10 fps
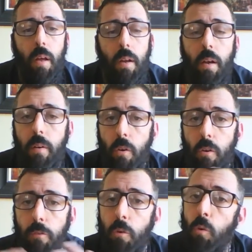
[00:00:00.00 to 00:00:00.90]
Now, here are
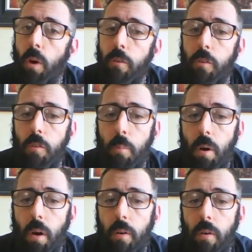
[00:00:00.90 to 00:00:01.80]
a few questions to
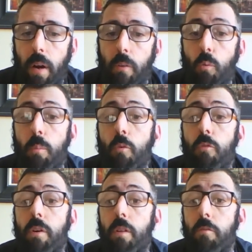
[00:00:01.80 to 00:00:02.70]
ponder as we move
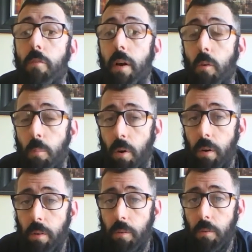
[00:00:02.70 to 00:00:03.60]
into the final part
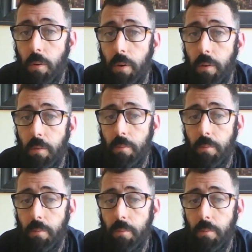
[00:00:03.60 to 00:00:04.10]
of this series.